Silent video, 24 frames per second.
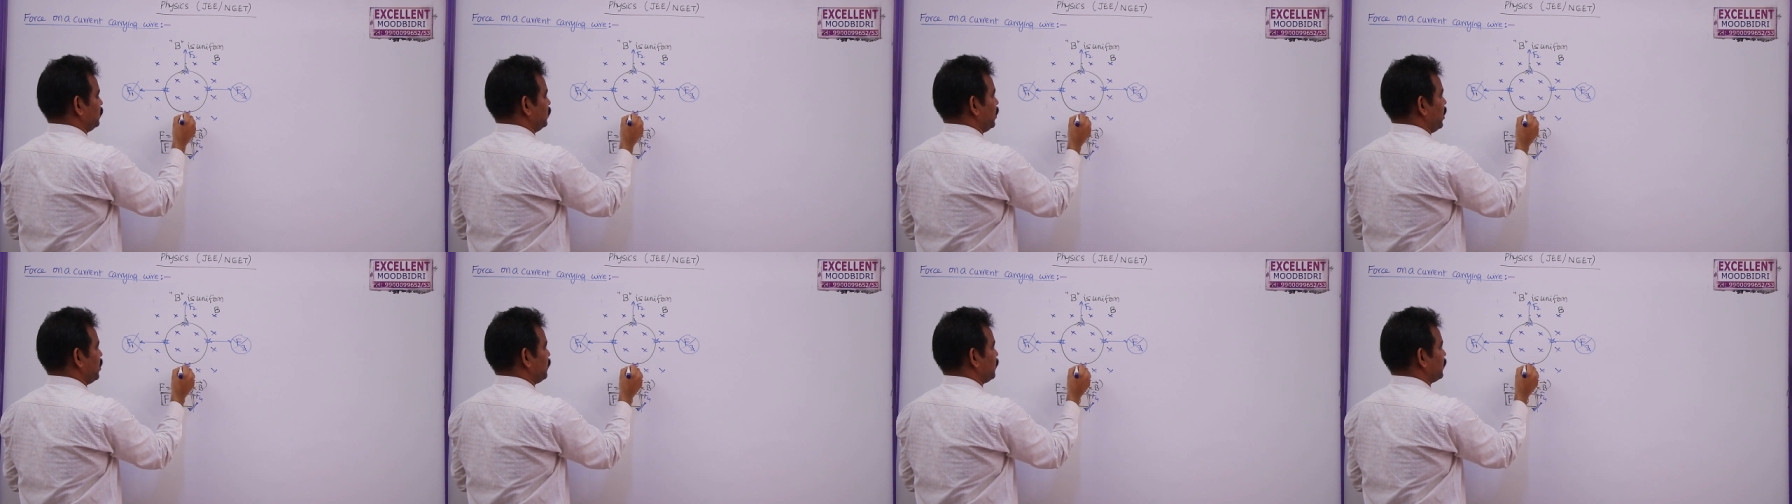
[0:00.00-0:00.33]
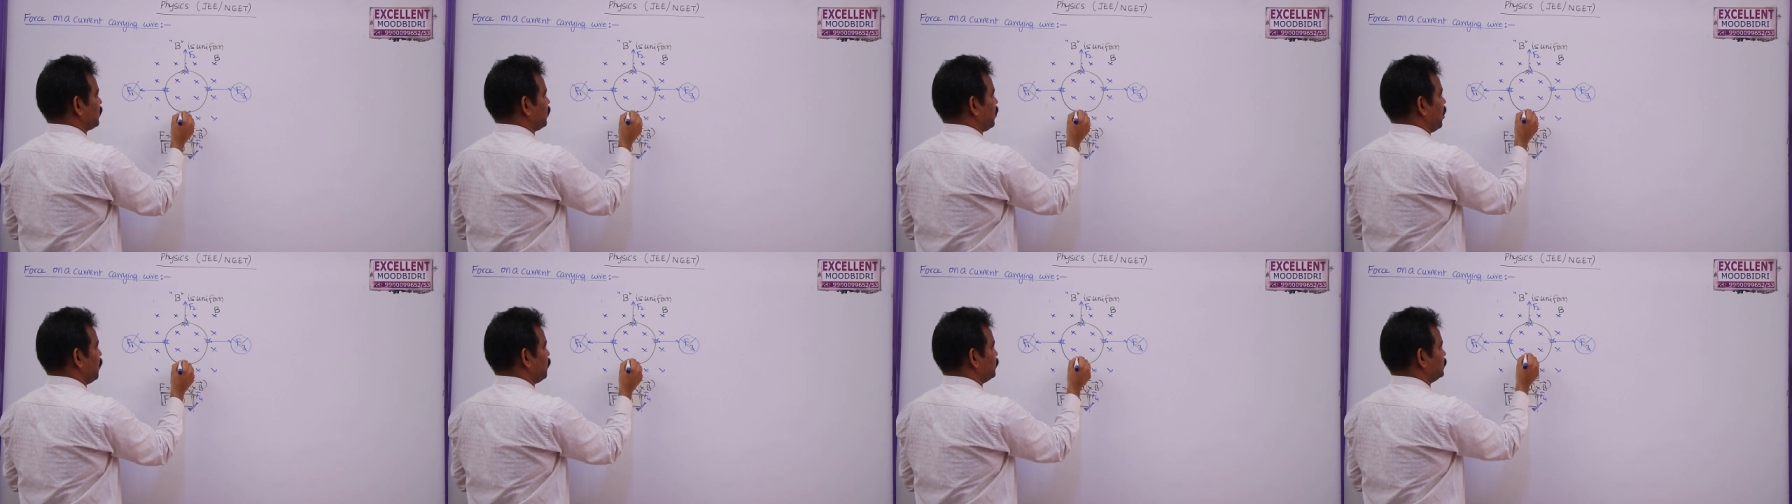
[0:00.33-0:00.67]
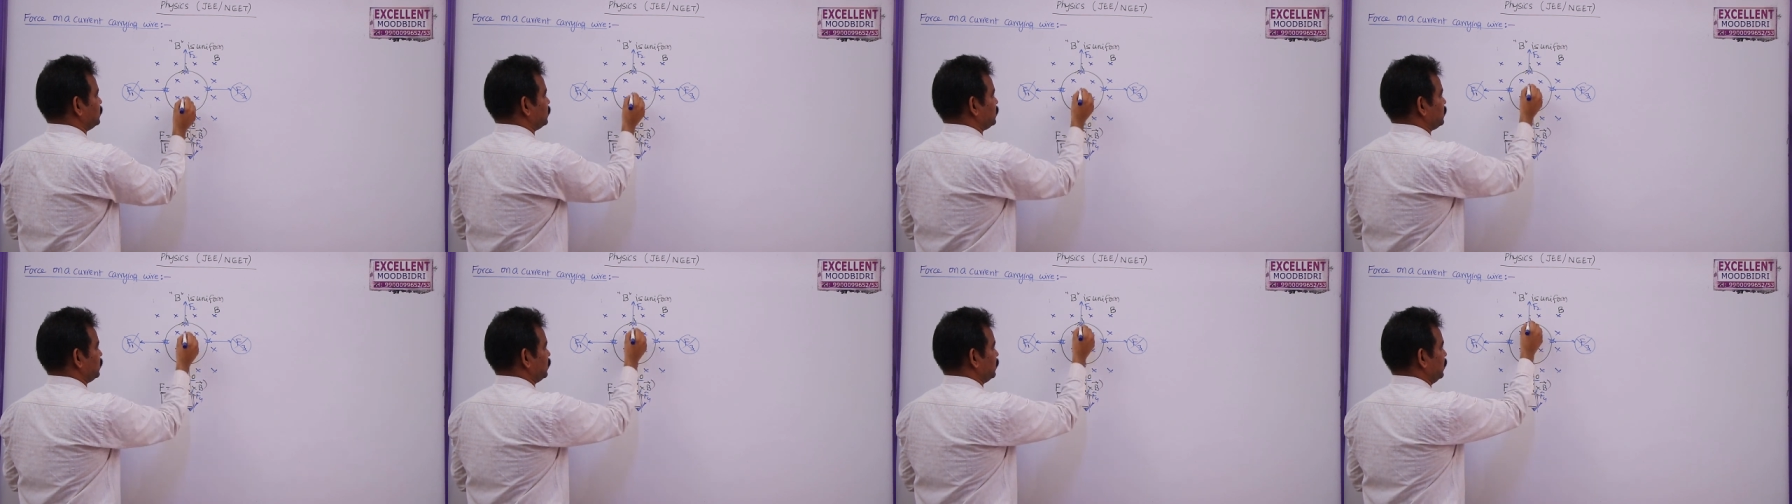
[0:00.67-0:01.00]
diametrically
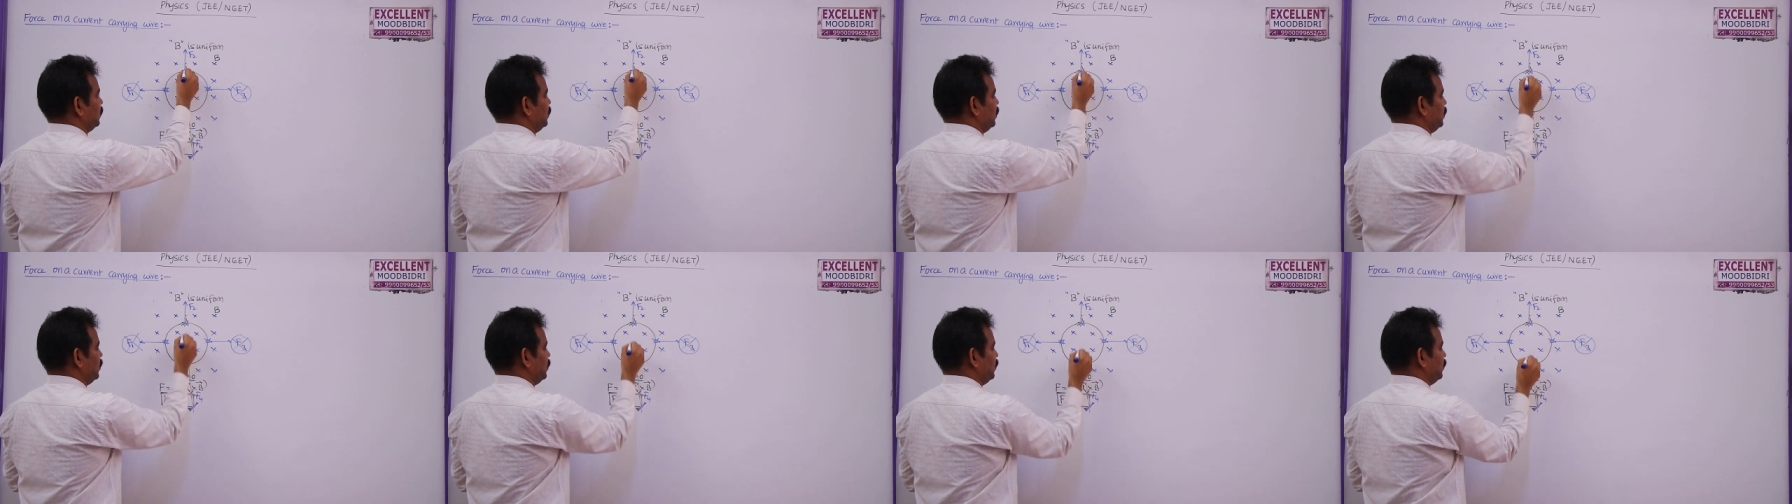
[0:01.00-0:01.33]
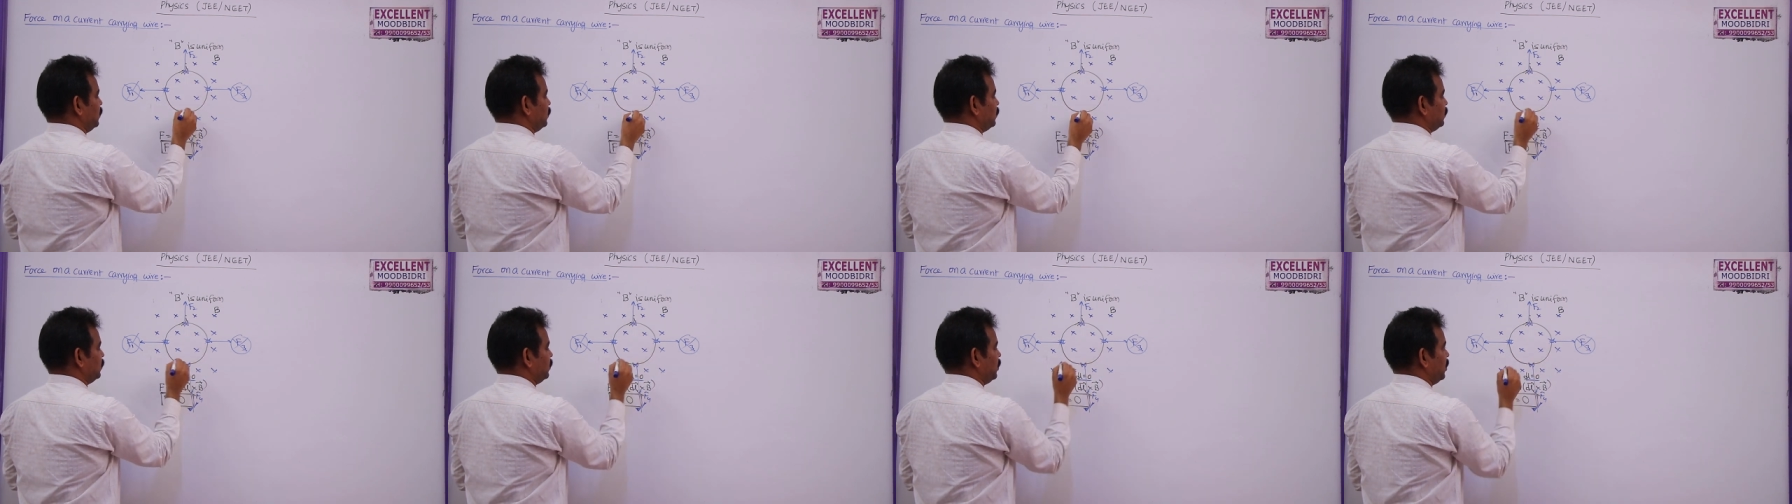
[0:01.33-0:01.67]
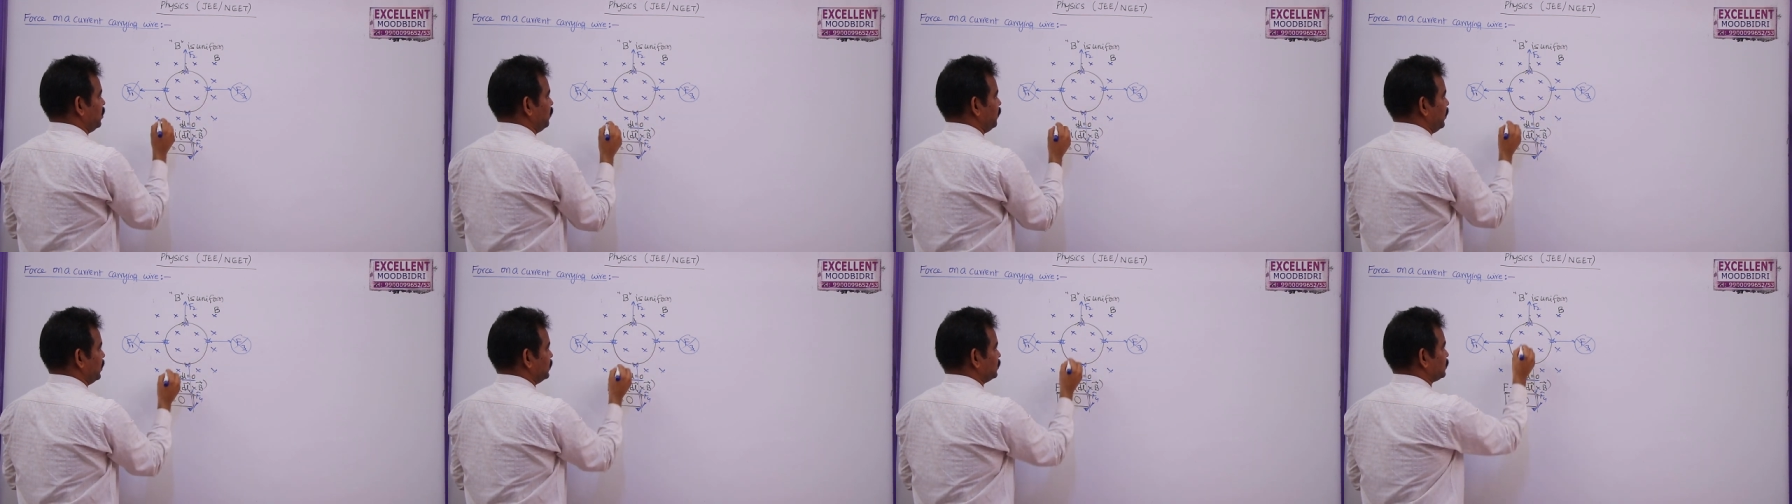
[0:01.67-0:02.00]
opposite uh,
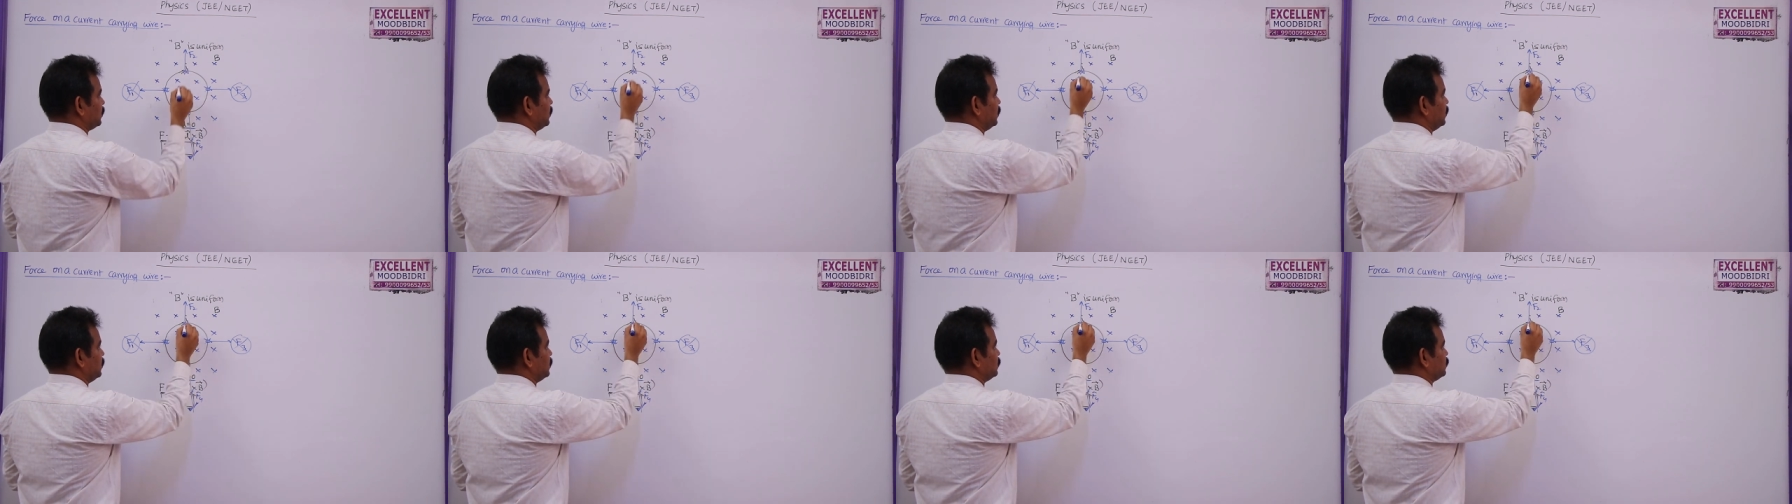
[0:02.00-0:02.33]
elements.